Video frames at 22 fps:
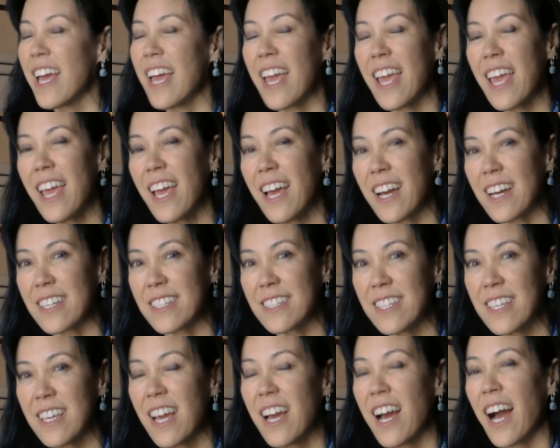And
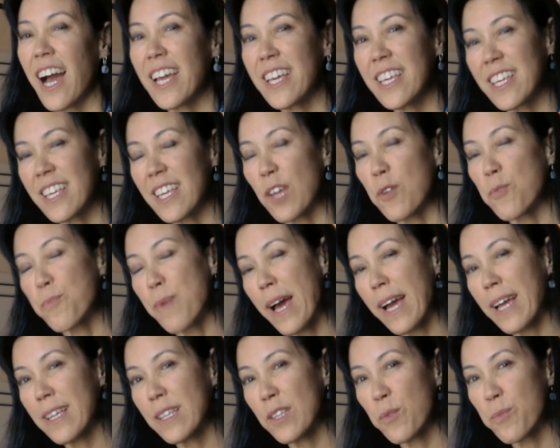I can get
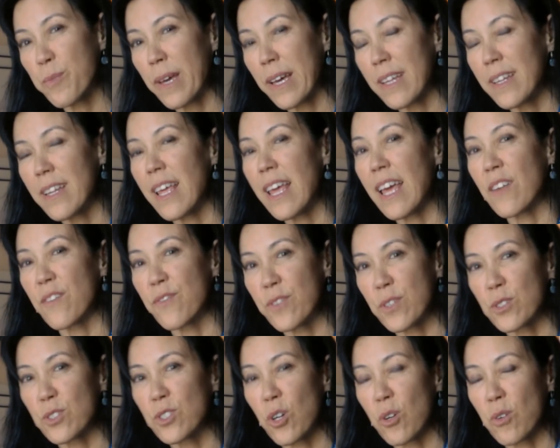back in the bed and
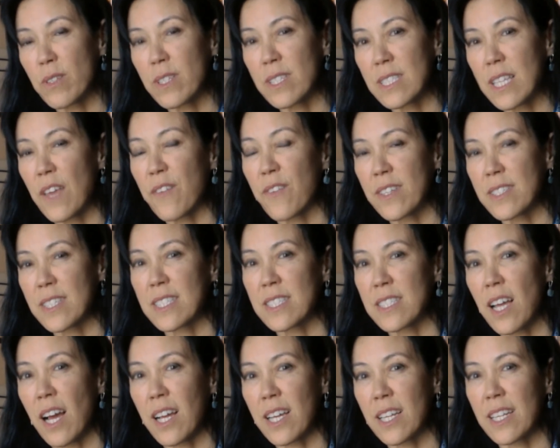feel totally safe because
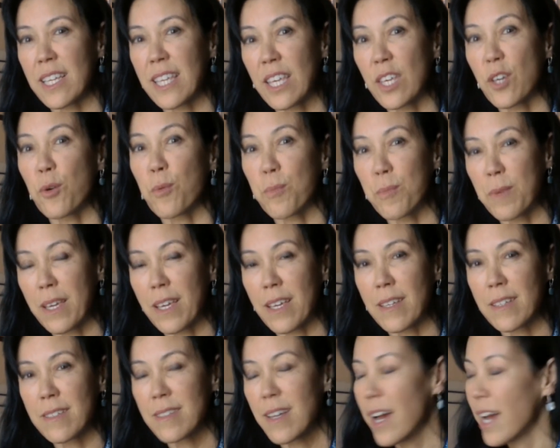it's not going to kill me.
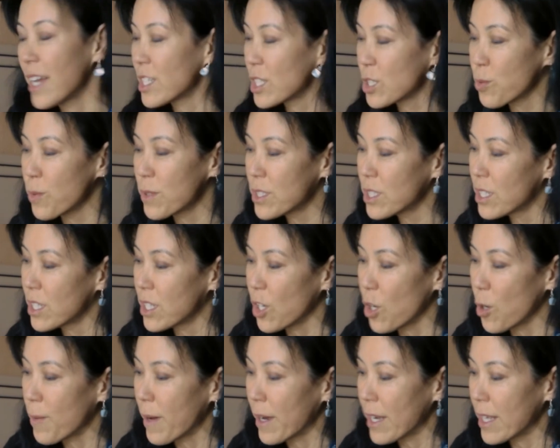I just want you to
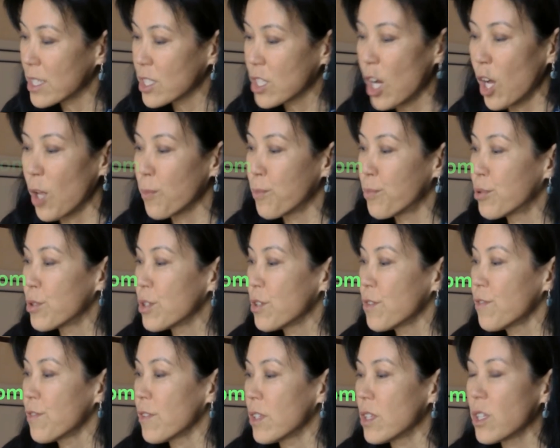know about it. It's called
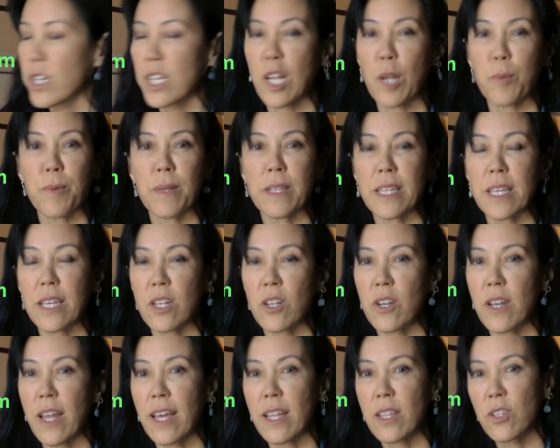Proof. Look it up on the
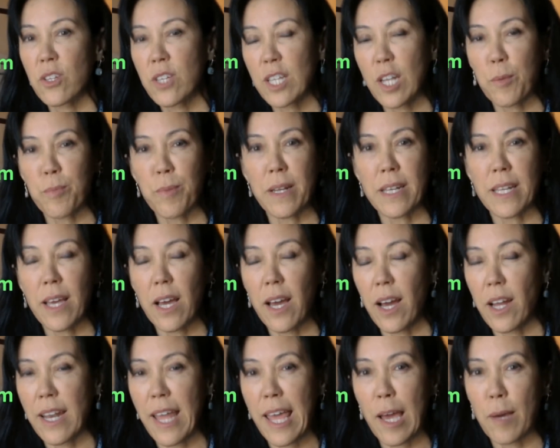internet. Look it up on,
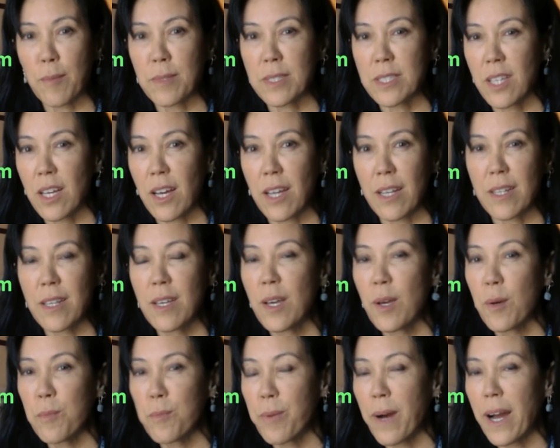on
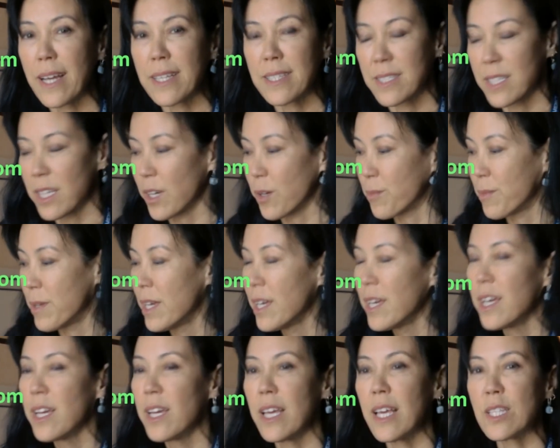Amazon. Buy some.
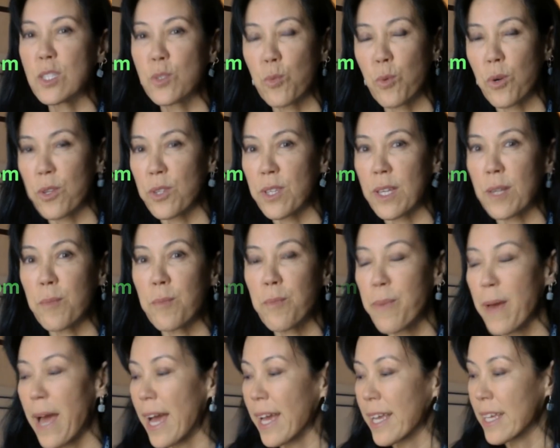It's worth it.
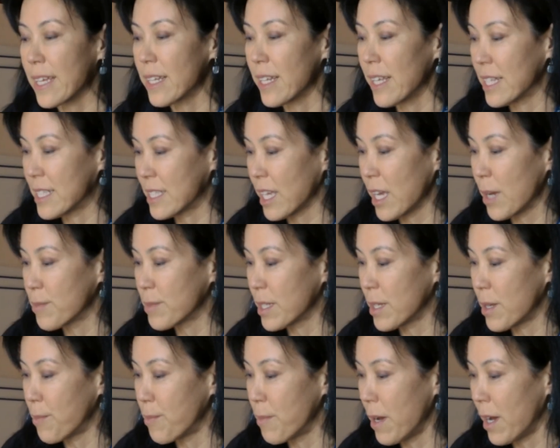Pack it. It comes
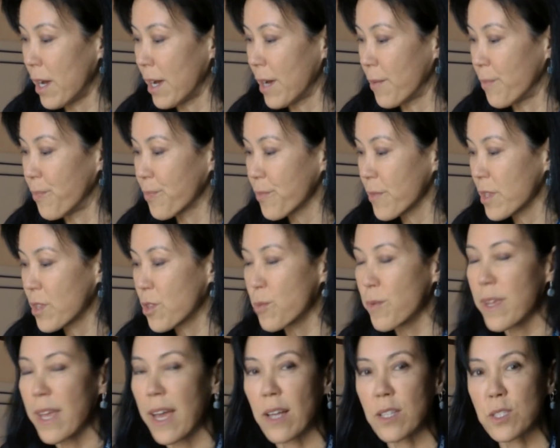in a, a
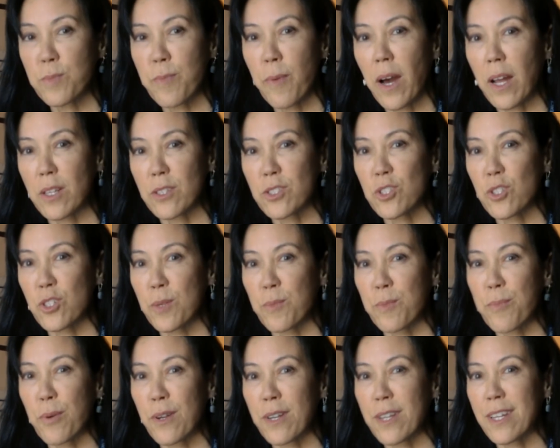three ounce bottle so you
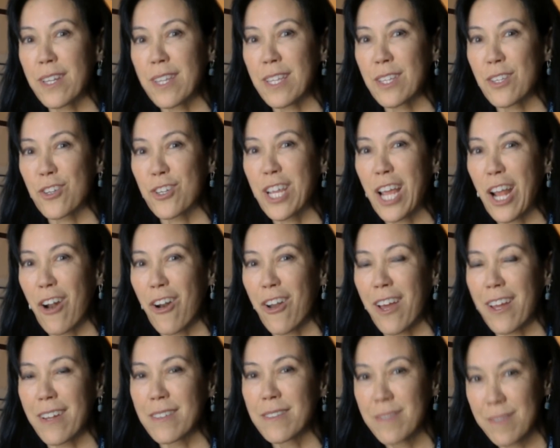can put it in your
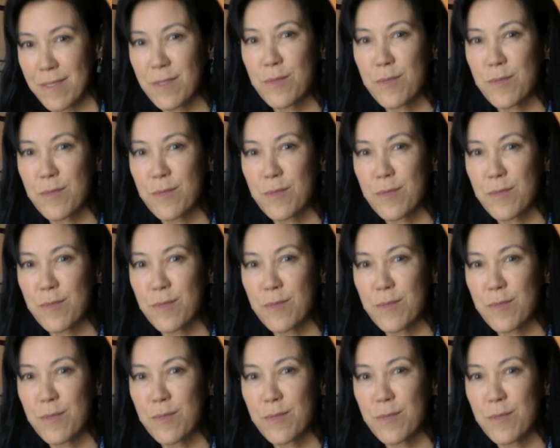carry on.